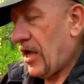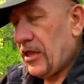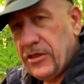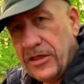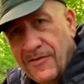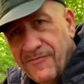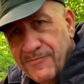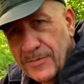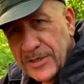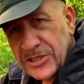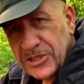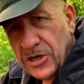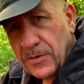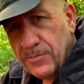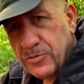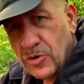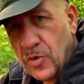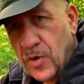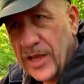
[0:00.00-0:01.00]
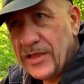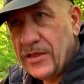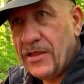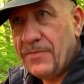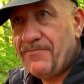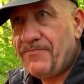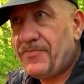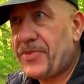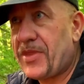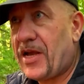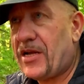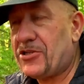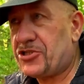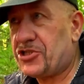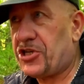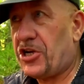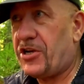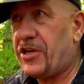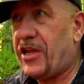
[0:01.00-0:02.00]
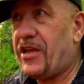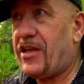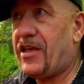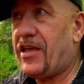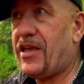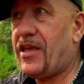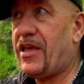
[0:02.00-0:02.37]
Love my top quilt. I'll show you